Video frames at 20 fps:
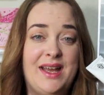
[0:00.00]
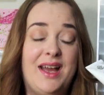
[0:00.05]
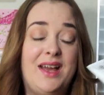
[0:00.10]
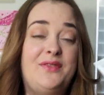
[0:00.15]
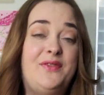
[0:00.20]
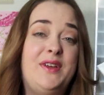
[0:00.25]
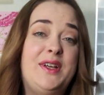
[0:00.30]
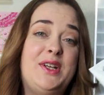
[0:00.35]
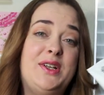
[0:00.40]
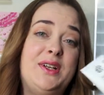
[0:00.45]

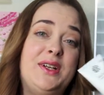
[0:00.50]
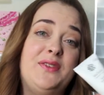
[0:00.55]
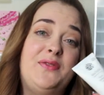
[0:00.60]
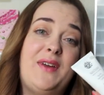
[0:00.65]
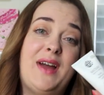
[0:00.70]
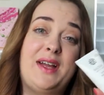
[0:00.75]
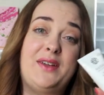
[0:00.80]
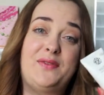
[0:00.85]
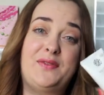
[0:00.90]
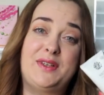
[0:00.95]
I figure if
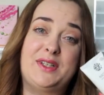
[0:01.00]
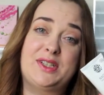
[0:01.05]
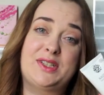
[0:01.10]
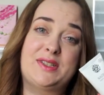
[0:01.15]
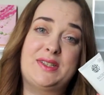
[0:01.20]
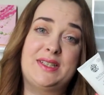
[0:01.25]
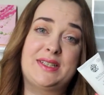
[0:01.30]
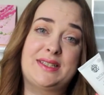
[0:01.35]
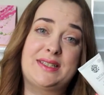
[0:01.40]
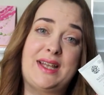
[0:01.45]
I
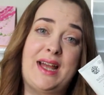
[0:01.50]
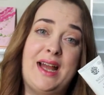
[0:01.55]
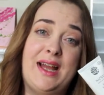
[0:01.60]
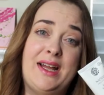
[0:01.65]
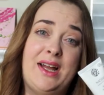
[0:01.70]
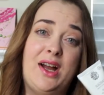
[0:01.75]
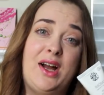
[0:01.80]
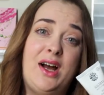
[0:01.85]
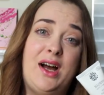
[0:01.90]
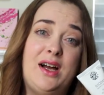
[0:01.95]
finish this
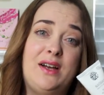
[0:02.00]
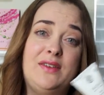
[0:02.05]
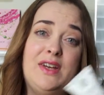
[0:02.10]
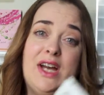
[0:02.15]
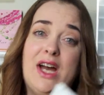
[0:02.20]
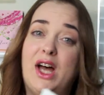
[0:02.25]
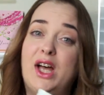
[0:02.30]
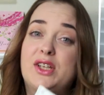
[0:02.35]
guy off,